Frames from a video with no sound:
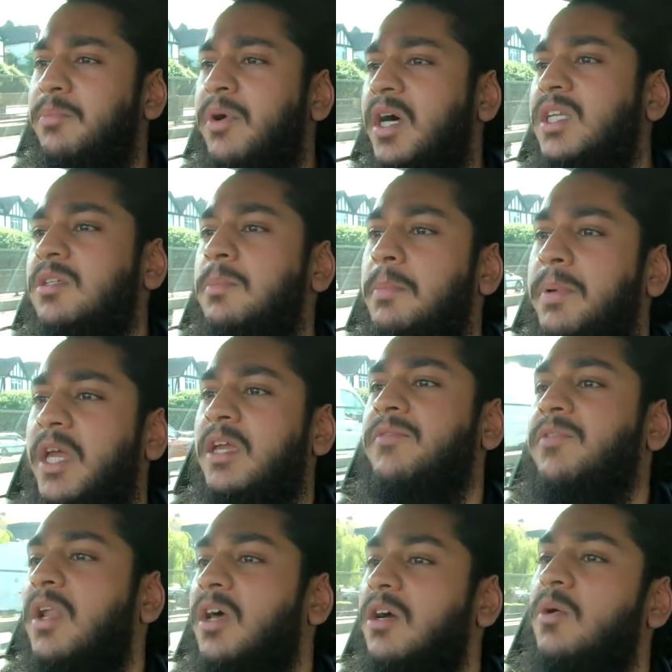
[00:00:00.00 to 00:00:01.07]
price you'd be paying
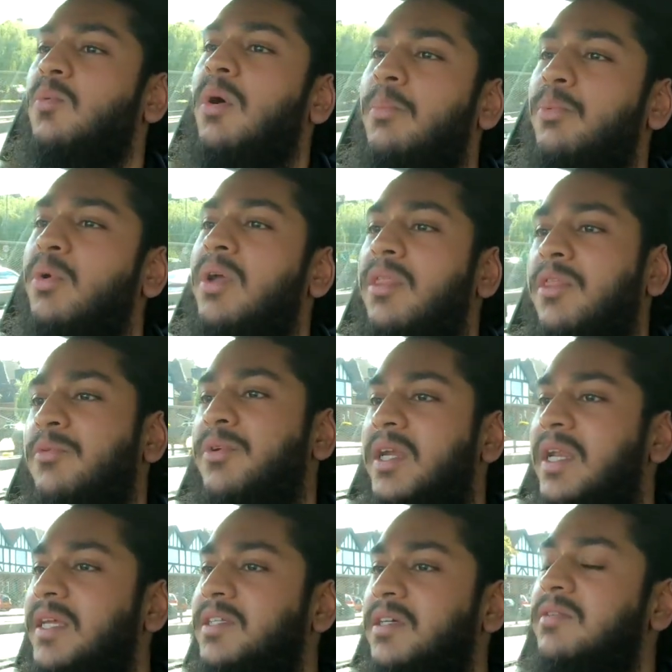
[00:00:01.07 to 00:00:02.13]
for like a 1.3
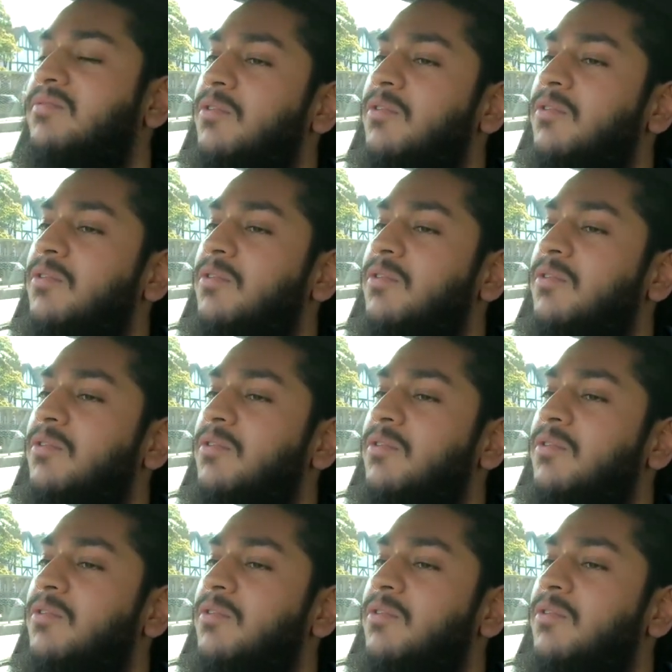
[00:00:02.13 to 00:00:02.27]
litre